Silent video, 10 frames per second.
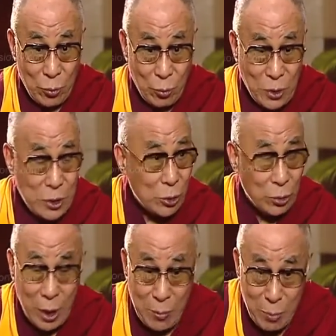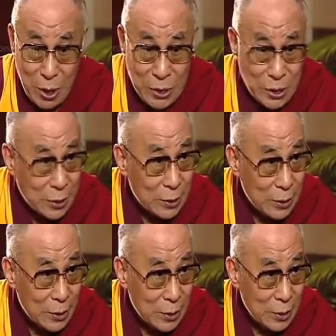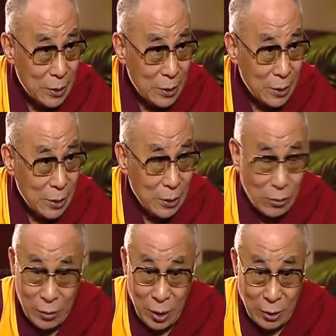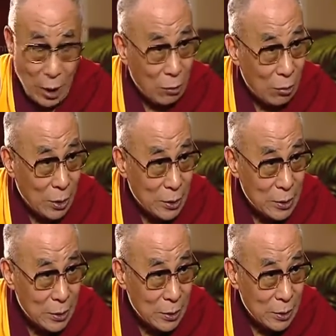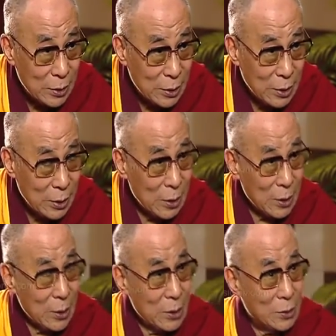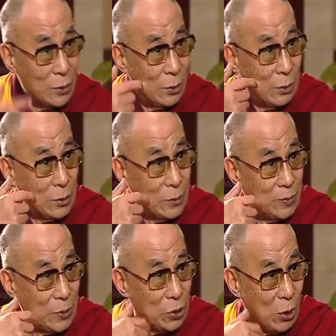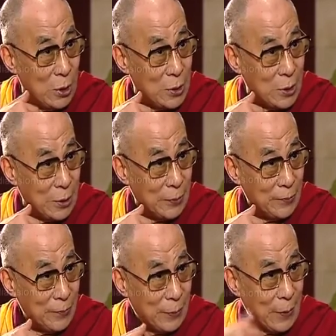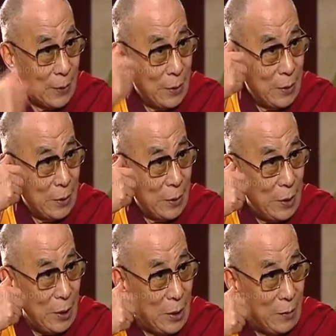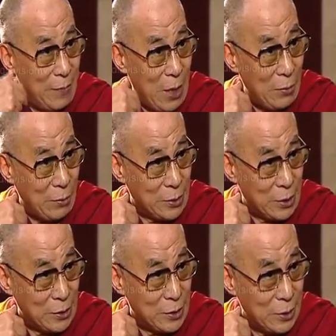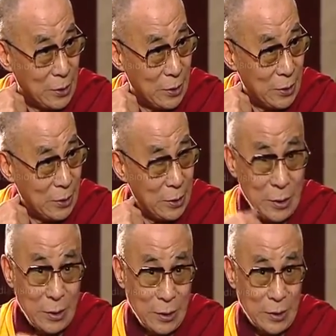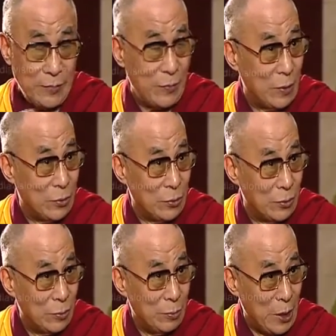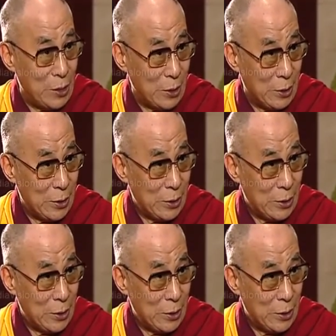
which you can measure, you can calculate. So spirituality, inner value is concerned, difficult to measure.